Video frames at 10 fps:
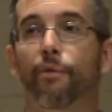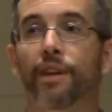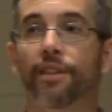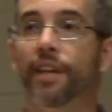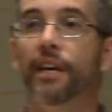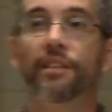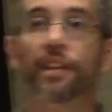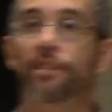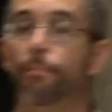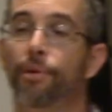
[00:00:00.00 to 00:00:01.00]
We think that
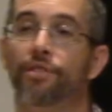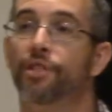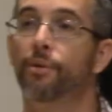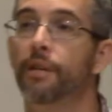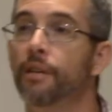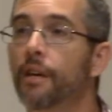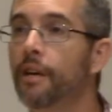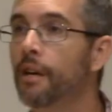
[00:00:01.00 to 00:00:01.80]
it's in pursuing